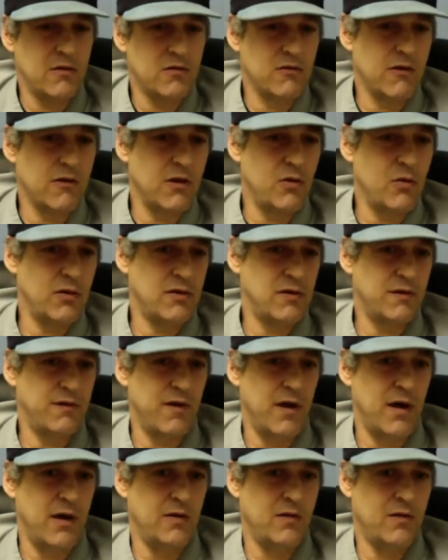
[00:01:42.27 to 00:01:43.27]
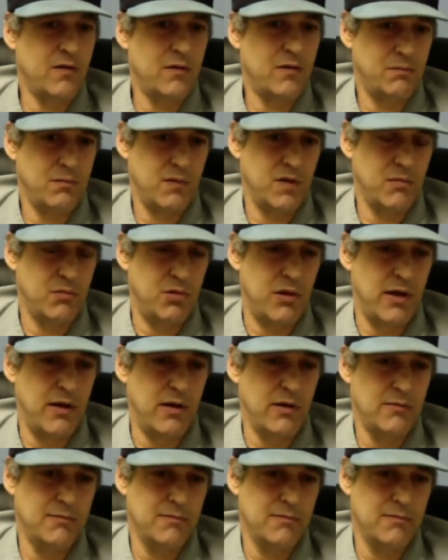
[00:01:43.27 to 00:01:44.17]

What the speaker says: really what defines the player?